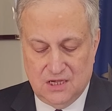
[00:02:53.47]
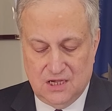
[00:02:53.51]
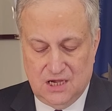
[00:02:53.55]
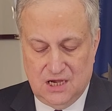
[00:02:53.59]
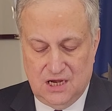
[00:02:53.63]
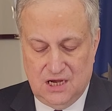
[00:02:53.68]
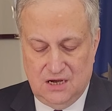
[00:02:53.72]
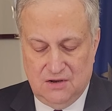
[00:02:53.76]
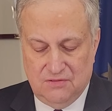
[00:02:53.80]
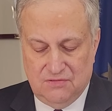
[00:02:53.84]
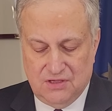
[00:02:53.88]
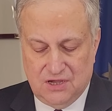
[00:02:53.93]

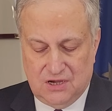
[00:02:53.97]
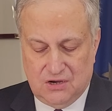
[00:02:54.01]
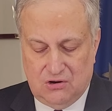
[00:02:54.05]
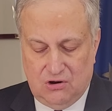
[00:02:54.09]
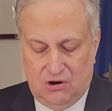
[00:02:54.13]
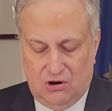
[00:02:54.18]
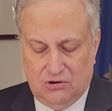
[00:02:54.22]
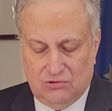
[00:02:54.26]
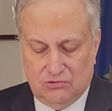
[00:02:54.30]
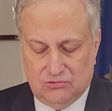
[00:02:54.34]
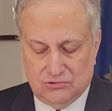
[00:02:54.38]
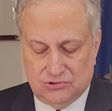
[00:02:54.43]
In the
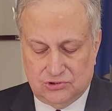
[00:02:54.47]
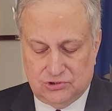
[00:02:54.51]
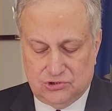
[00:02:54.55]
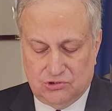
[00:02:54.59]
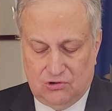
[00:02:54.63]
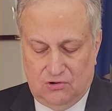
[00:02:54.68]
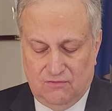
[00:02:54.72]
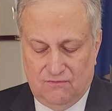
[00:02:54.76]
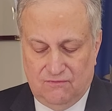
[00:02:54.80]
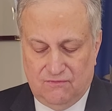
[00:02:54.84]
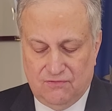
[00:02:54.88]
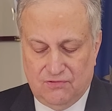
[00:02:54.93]
chorus
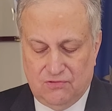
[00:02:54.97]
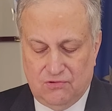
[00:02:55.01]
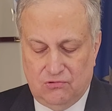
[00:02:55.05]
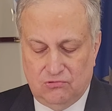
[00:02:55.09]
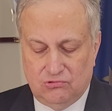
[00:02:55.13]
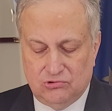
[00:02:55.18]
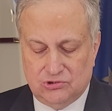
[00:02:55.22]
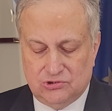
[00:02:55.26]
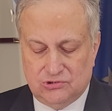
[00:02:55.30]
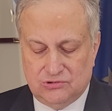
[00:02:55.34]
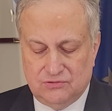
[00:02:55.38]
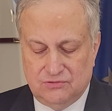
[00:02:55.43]
of
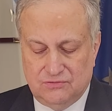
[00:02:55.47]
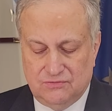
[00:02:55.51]
those